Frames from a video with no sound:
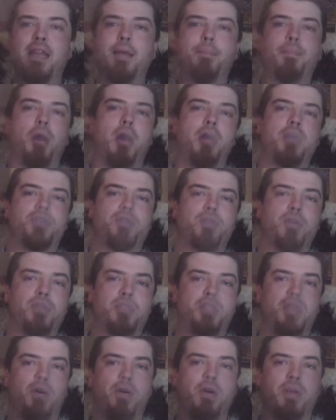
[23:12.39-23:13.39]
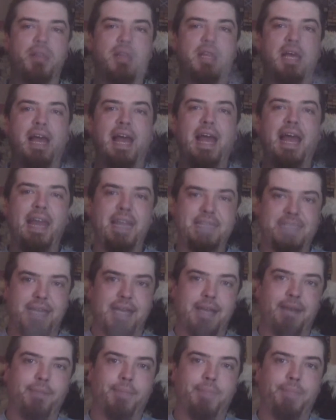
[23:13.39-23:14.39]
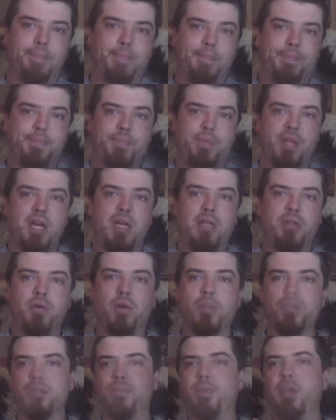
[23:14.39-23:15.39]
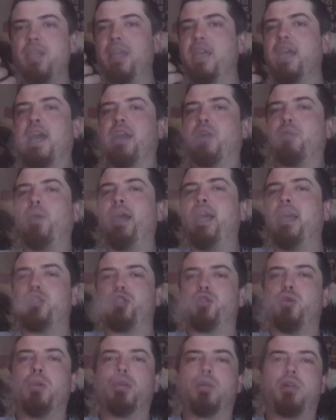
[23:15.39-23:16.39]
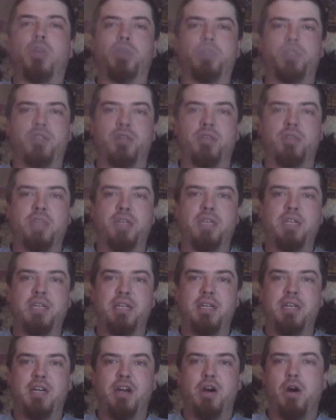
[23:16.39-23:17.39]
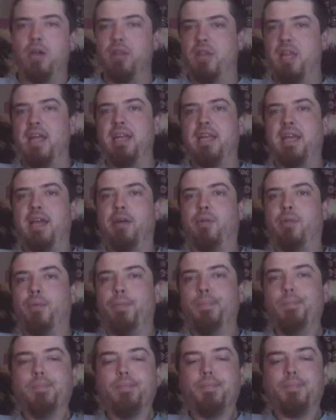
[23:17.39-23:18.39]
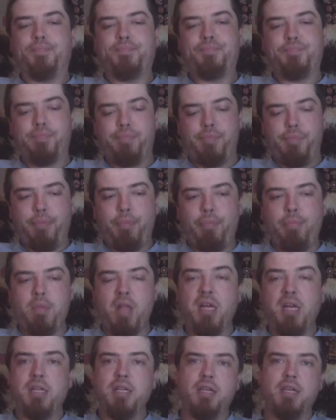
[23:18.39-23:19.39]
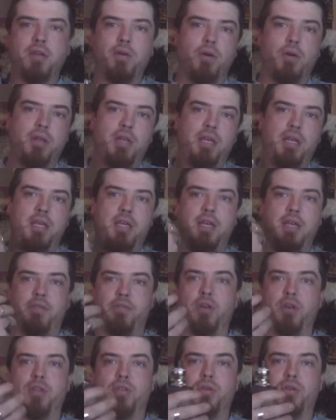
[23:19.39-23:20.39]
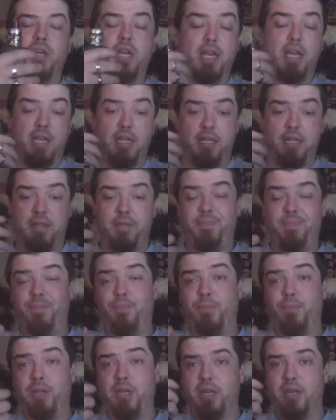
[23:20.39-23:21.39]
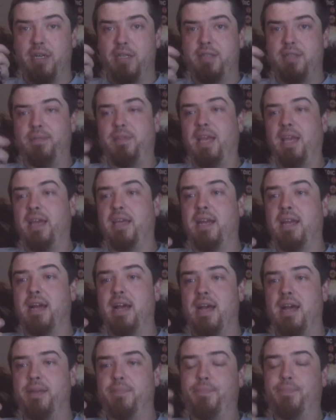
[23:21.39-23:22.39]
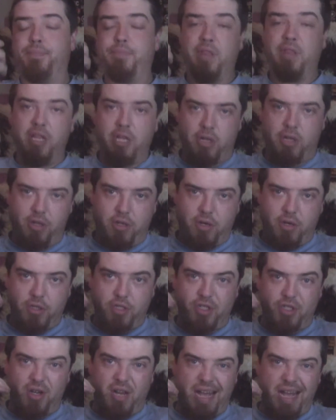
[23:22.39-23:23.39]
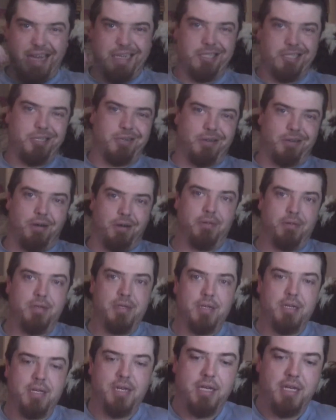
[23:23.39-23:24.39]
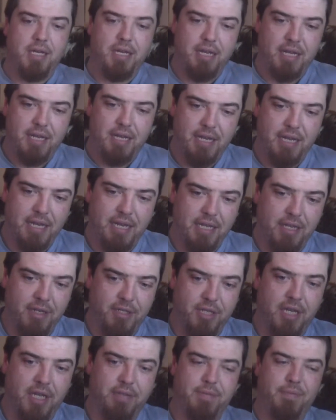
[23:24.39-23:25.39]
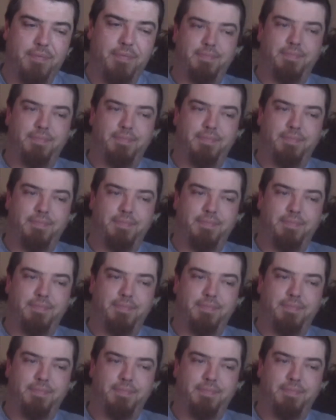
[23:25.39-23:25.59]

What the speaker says: the butterscotch on the exhale. Not so much, you get quite a strong custard on the inhale. You know, you really do. When you're taking it in, the custard hits your tongue, and you're saying